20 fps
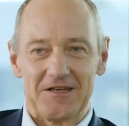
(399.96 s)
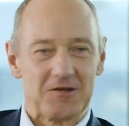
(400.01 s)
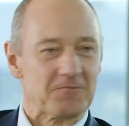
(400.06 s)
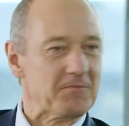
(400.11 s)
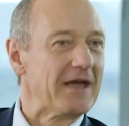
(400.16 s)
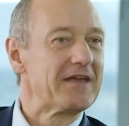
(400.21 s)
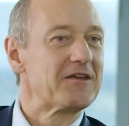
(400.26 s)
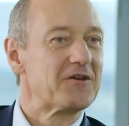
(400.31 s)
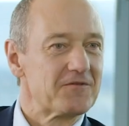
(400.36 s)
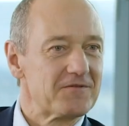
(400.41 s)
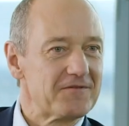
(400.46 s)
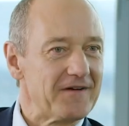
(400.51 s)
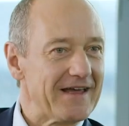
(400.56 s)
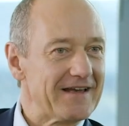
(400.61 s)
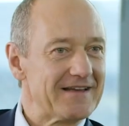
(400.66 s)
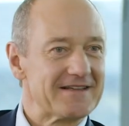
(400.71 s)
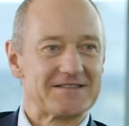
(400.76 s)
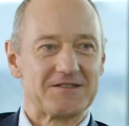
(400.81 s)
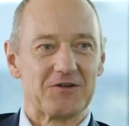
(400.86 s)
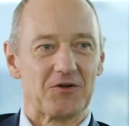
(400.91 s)
You make your
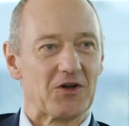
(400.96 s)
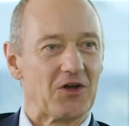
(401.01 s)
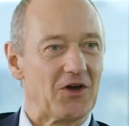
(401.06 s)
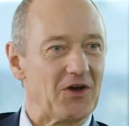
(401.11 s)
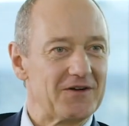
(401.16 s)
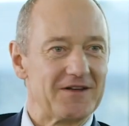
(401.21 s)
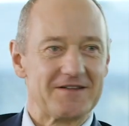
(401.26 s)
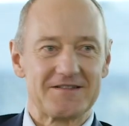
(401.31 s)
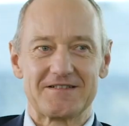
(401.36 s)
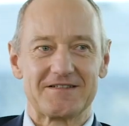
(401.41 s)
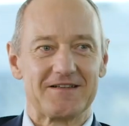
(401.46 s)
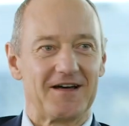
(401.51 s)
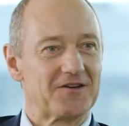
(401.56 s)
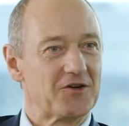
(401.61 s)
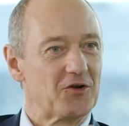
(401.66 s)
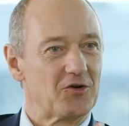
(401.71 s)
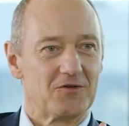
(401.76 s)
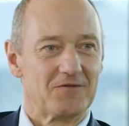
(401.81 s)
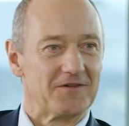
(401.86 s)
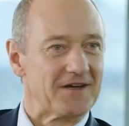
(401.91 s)
failures, you learn and
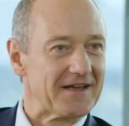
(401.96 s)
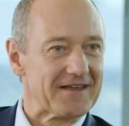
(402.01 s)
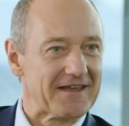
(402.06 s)
start all over